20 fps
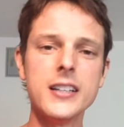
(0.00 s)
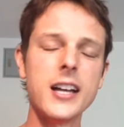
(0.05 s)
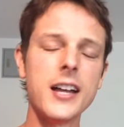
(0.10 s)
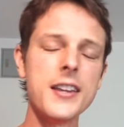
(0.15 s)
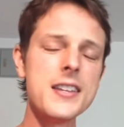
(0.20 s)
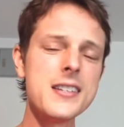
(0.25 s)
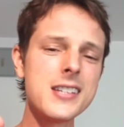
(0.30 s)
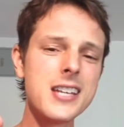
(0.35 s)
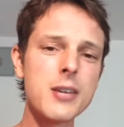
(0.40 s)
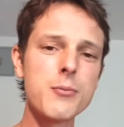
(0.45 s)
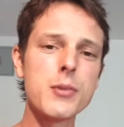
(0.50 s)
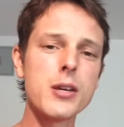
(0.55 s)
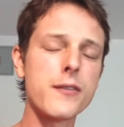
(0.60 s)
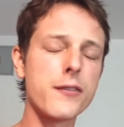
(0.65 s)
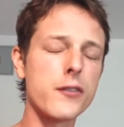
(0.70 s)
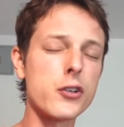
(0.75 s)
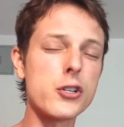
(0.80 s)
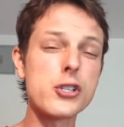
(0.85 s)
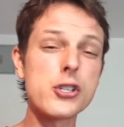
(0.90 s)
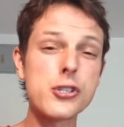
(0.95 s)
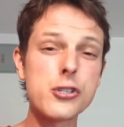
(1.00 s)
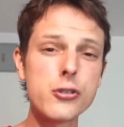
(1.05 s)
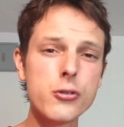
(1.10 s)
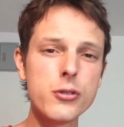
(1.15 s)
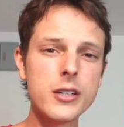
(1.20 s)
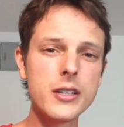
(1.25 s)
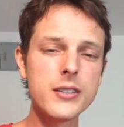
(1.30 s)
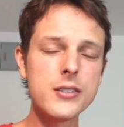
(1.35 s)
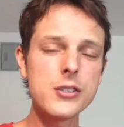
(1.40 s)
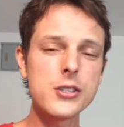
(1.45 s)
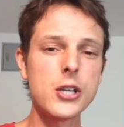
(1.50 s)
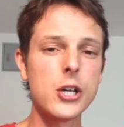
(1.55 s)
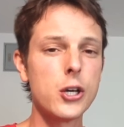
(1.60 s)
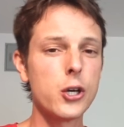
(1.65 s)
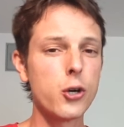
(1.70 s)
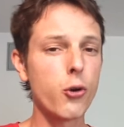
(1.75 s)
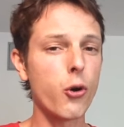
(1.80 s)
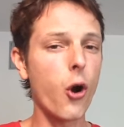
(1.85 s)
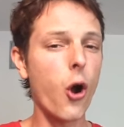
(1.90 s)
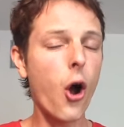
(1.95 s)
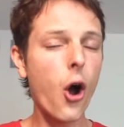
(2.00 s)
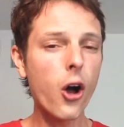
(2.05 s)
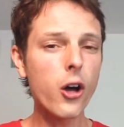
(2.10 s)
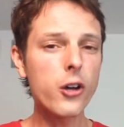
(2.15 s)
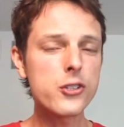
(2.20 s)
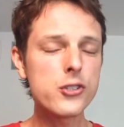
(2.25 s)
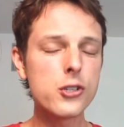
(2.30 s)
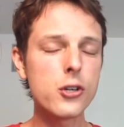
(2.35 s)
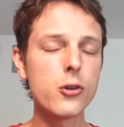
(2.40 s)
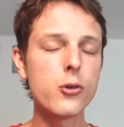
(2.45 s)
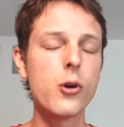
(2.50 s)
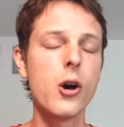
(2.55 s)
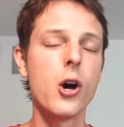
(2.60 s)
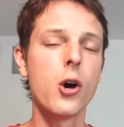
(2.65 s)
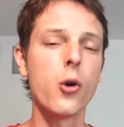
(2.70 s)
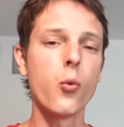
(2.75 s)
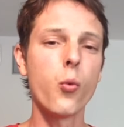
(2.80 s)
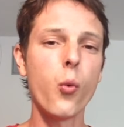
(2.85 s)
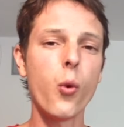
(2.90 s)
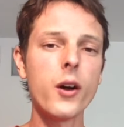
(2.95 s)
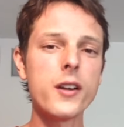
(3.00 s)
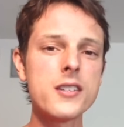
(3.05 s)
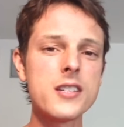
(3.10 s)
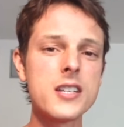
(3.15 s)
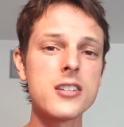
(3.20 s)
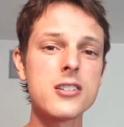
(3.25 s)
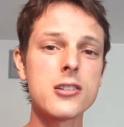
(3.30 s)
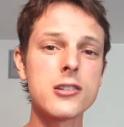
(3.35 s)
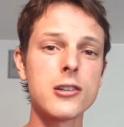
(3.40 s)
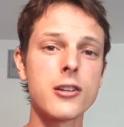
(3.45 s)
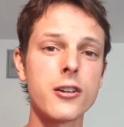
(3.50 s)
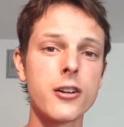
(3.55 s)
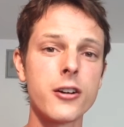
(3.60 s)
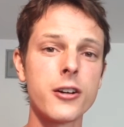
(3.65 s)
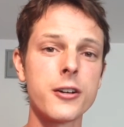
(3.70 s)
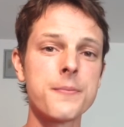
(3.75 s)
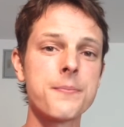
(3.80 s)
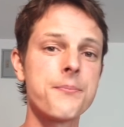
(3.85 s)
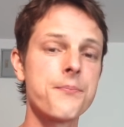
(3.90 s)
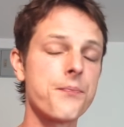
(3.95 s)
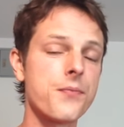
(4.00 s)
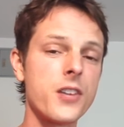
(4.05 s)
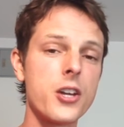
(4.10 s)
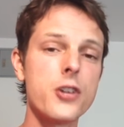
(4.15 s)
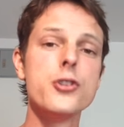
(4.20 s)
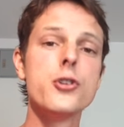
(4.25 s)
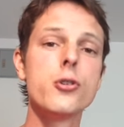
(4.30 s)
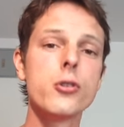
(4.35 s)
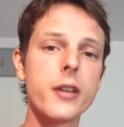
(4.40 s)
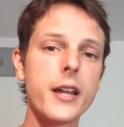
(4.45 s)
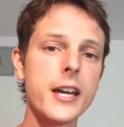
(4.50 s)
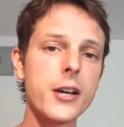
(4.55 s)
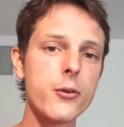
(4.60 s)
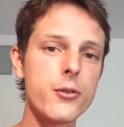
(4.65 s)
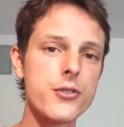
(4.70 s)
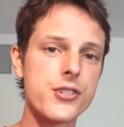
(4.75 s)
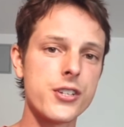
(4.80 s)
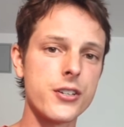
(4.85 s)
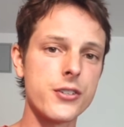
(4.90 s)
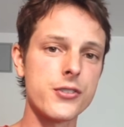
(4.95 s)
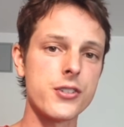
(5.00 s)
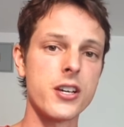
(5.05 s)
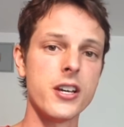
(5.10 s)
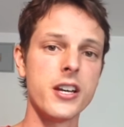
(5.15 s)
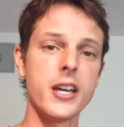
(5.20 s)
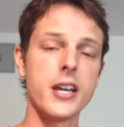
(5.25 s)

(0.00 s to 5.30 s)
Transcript: Now this can be for students who are also wanting to learn new languages.